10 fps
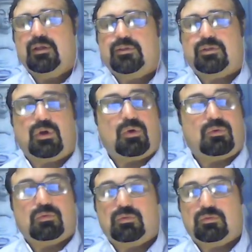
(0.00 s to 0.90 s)
So,
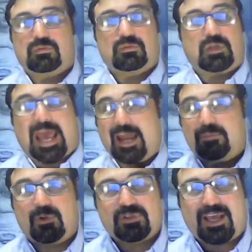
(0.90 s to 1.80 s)

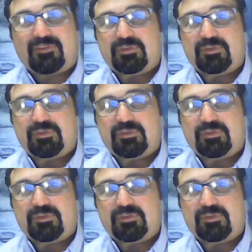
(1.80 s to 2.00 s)
animals have